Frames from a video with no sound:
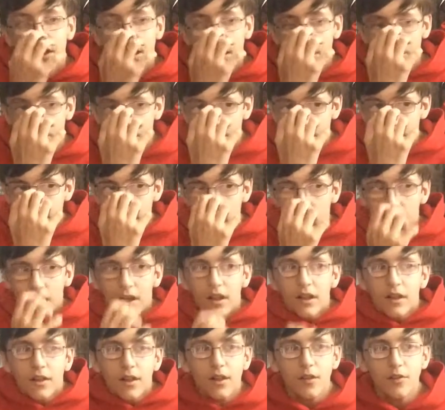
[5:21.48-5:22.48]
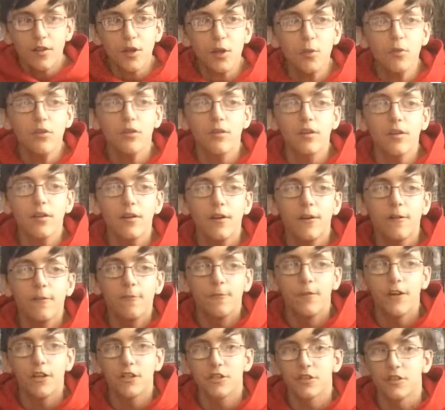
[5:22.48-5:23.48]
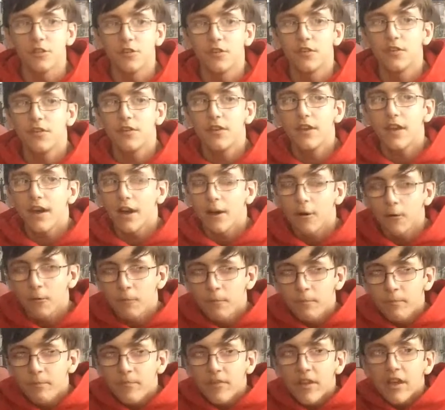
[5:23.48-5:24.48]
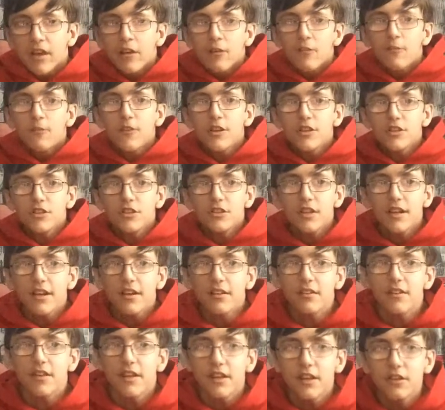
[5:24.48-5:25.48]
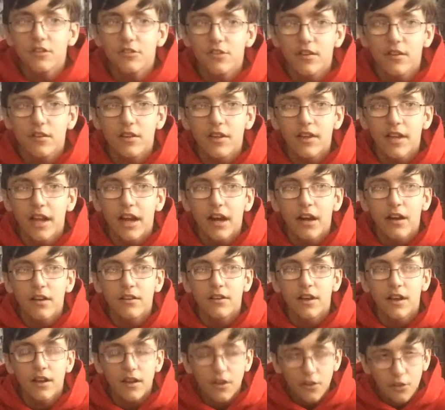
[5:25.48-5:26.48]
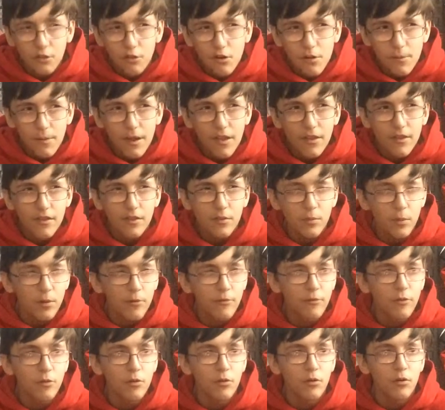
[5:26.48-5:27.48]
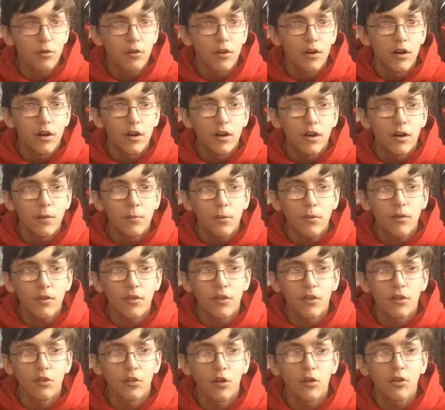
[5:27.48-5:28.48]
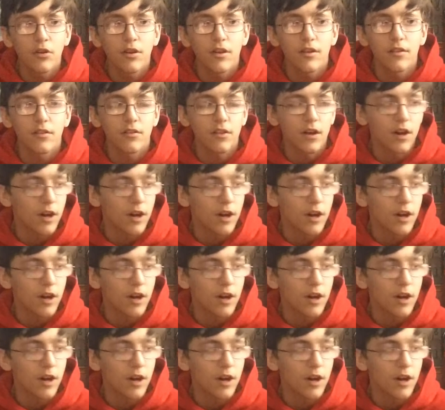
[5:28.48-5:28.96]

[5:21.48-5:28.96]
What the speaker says: Anyway, let's go on to Vision. Now, Vision is an interesting character, and I thought about this one for probably the longest